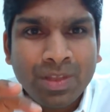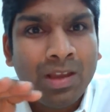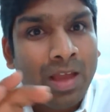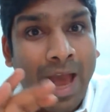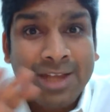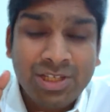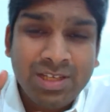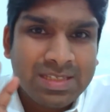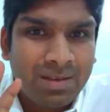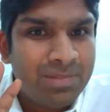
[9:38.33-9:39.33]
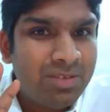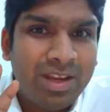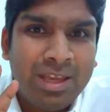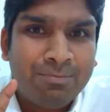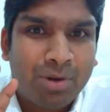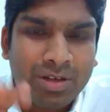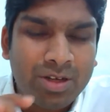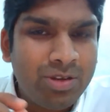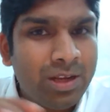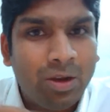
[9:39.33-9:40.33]
Hashing is something very
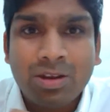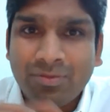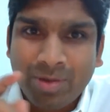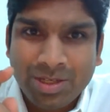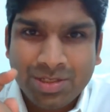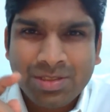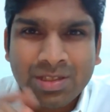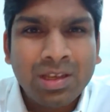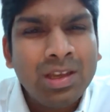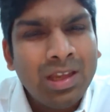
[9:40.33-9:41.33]
important. You get a lot of questions,